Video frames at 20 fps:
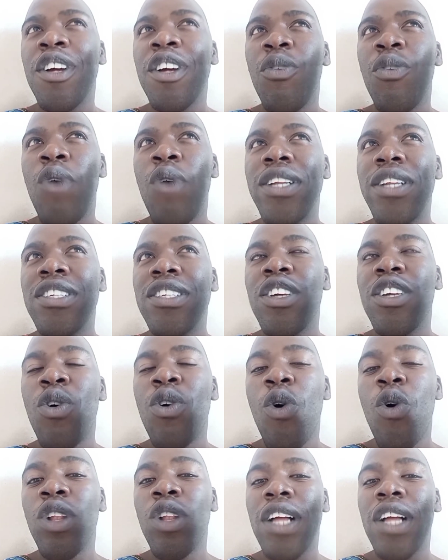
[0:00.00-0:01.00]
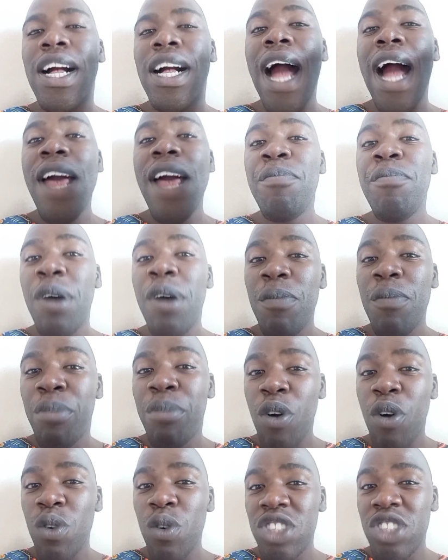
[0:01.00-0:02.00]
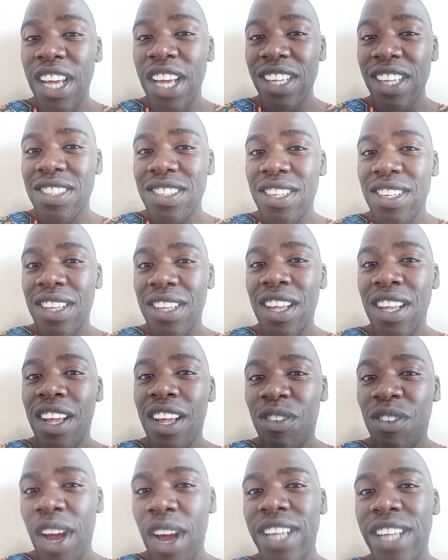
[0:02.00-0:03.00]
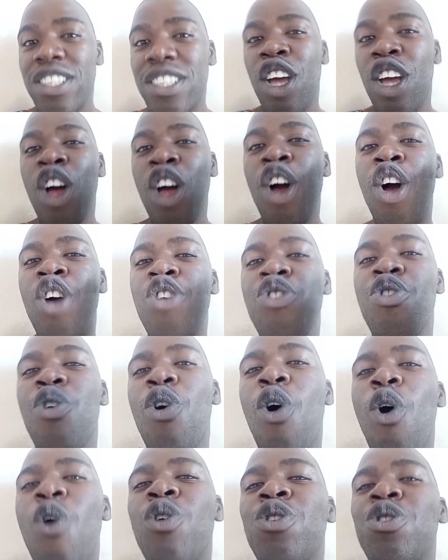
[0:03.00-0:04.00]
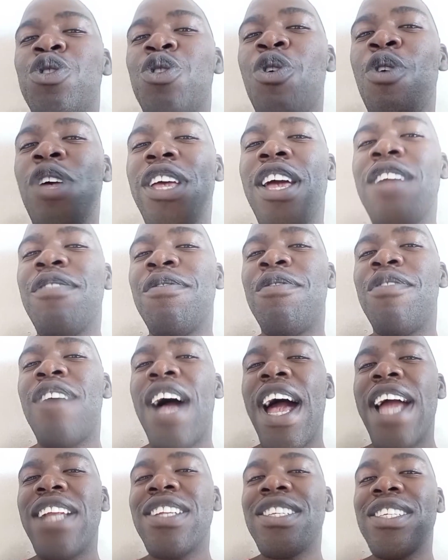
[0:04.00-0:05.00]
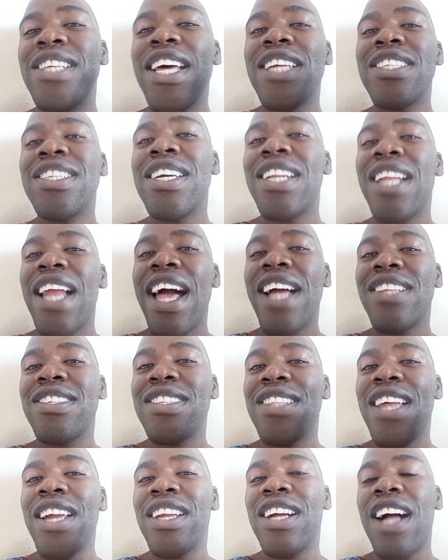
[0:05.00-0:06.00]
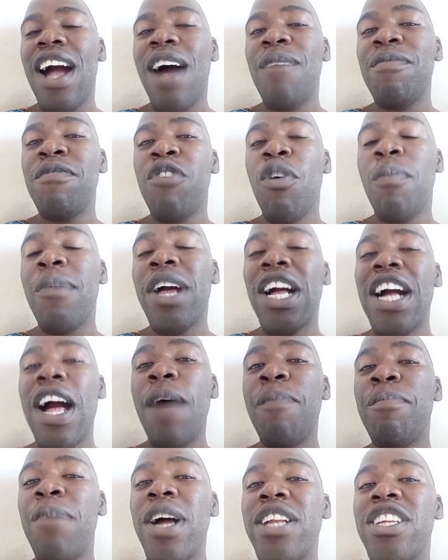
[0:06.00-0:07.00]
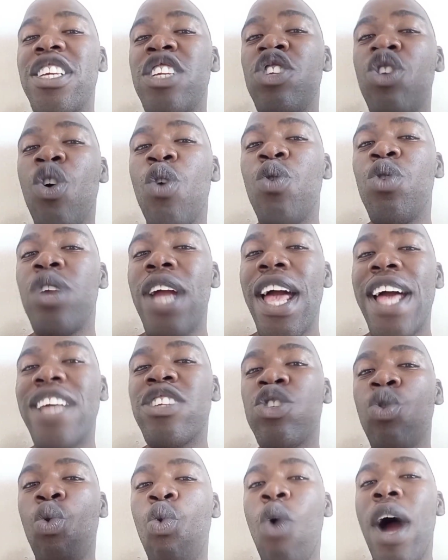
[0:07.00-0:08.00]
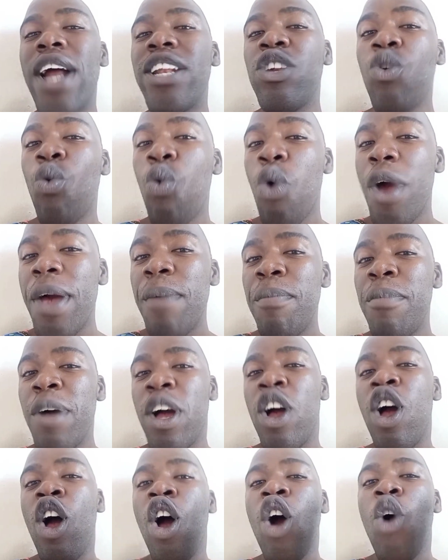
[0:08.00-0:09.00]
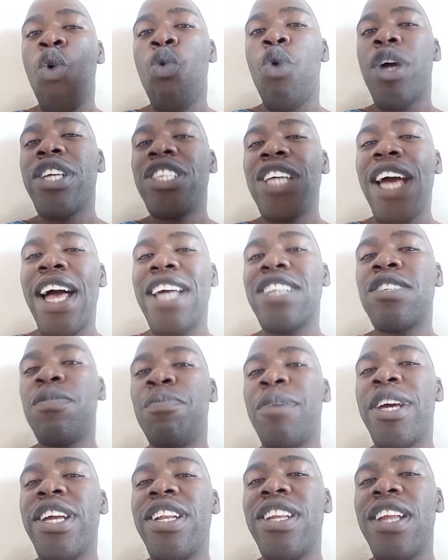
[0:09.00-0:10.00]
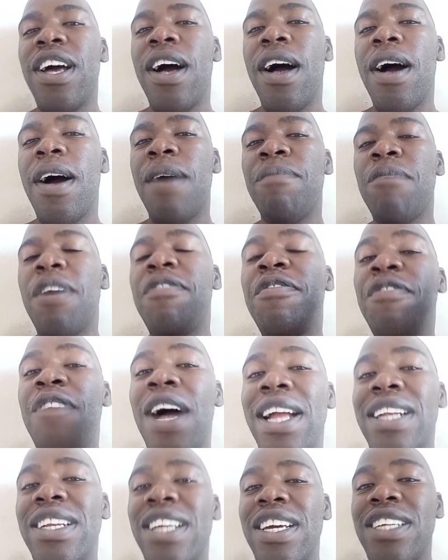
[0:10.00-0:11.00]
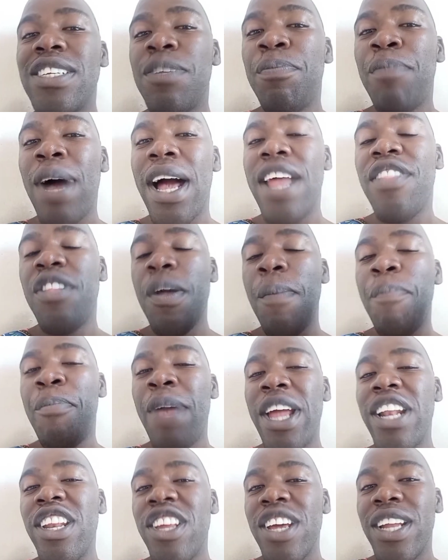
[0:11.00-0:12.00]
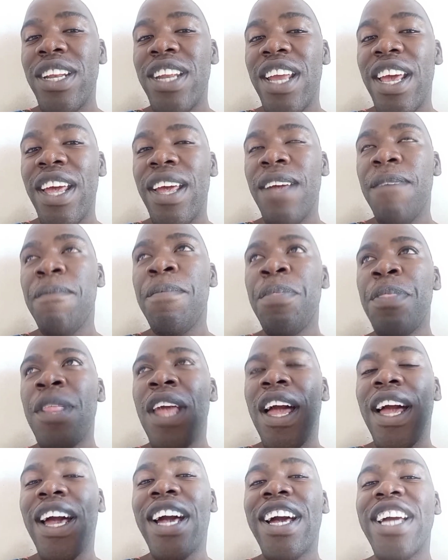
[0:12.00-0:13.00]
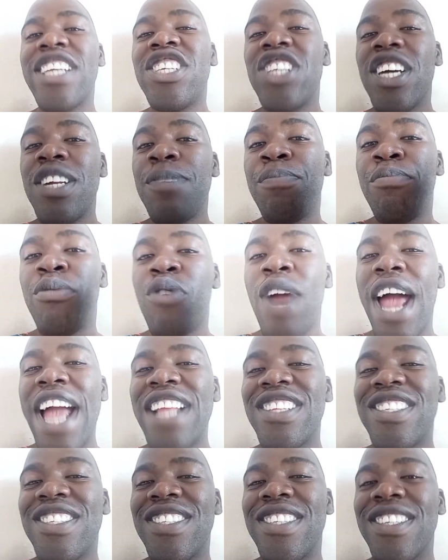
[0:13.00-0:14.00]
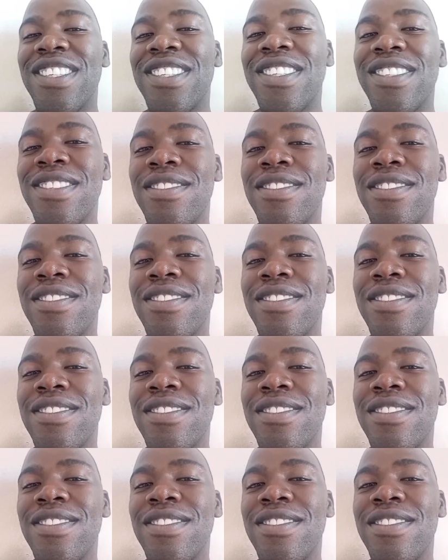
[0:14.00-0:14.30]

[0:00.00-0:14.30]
what is called Kuiper project, right? You also can find satellites that come from a company known as OneWeb, which has been funded by the billionaire Richard Branson.